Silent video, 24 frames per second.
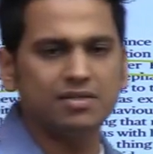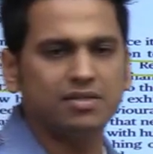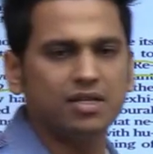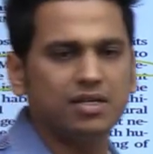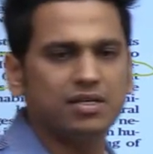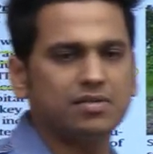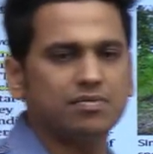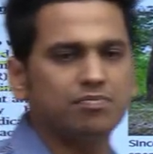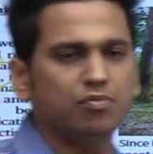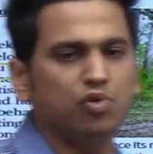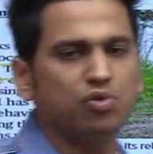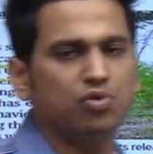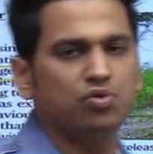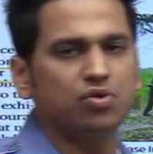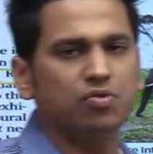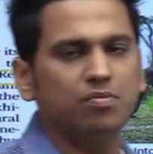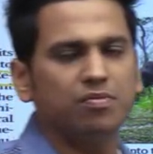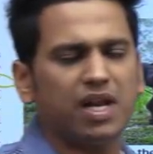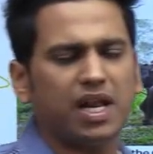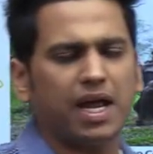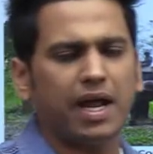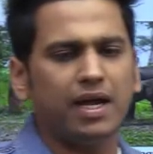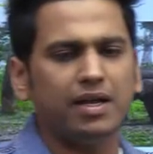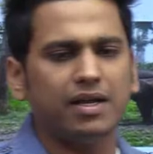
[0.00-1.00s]
this
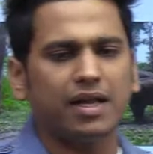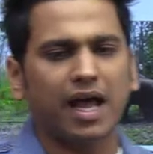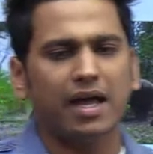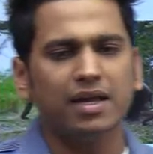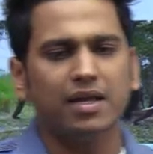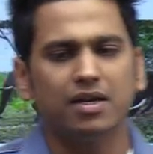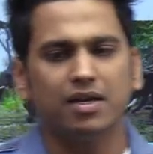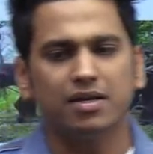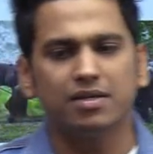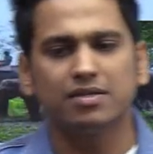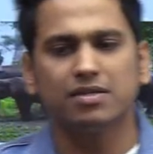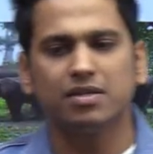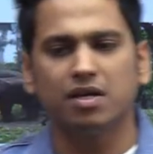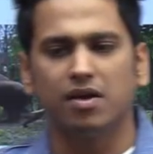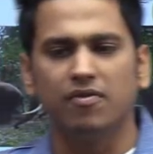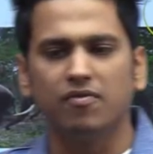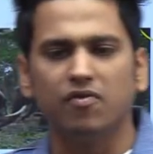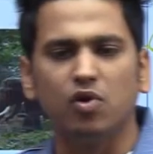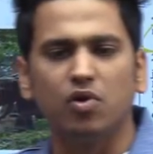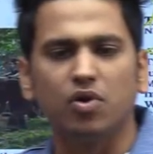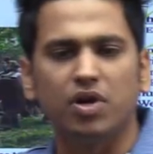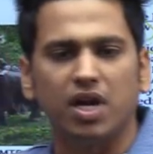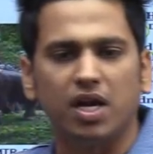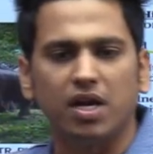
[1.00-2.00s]
Mudumalai Tiger Reserve
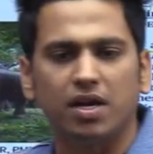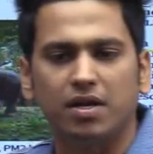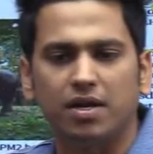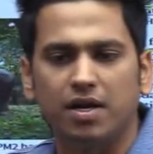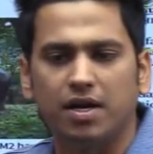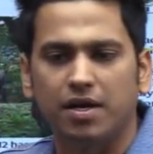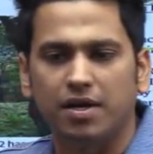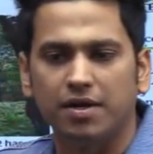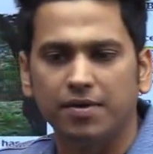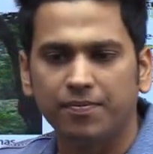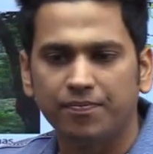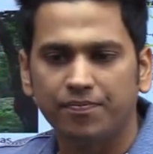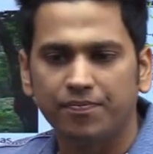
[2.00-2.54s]
located?